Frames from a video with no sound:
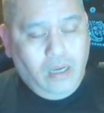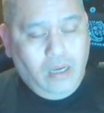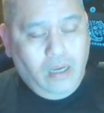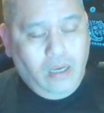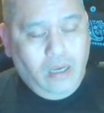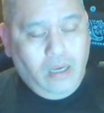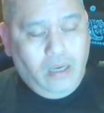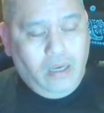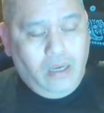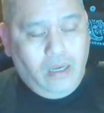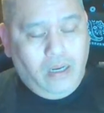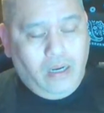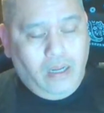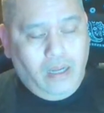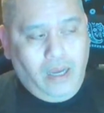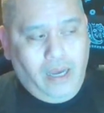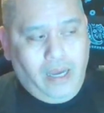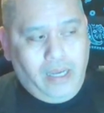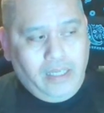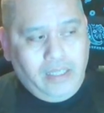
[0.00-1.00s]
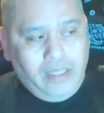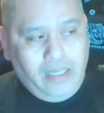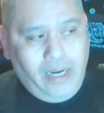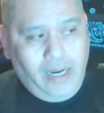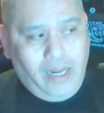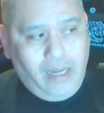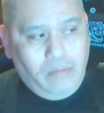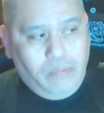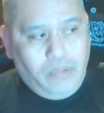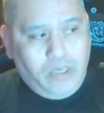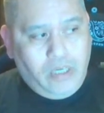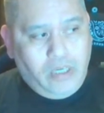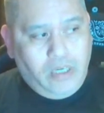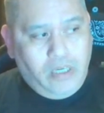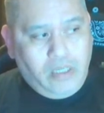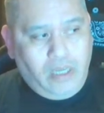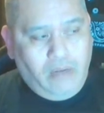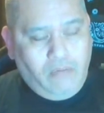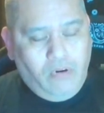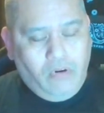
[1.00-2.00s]
And I say that
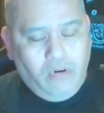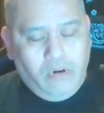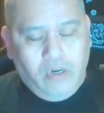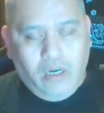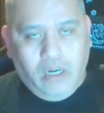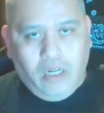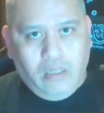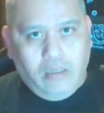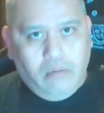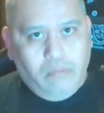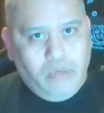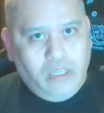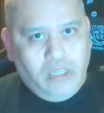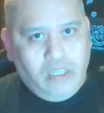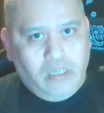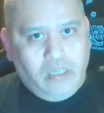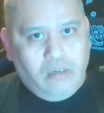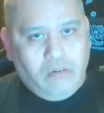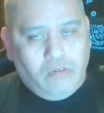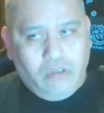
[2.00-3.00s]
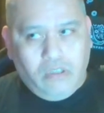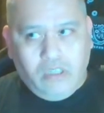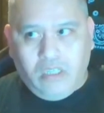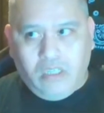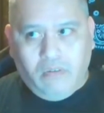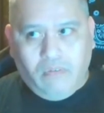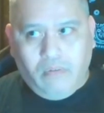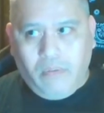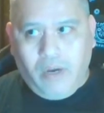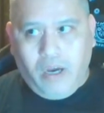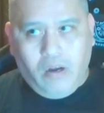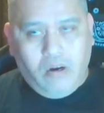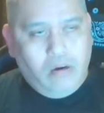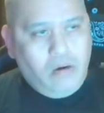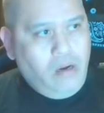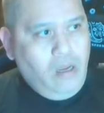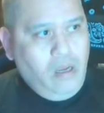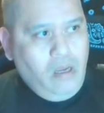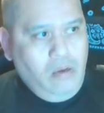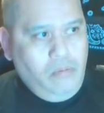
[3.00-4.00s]
because I've heard nothing but good stuff about
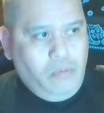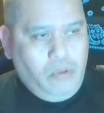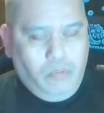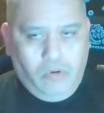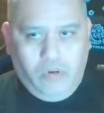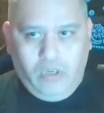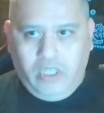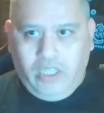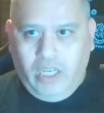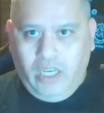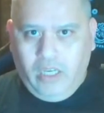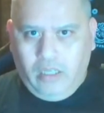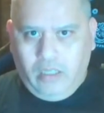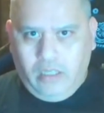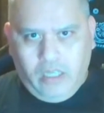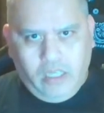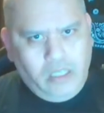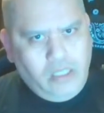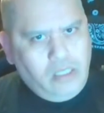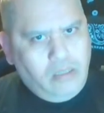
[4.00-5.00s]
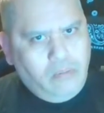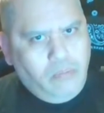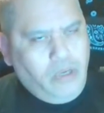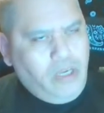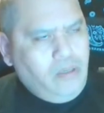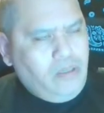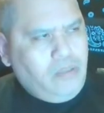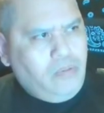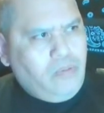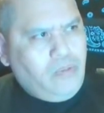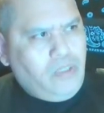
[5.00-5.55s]
her. People are saying this and people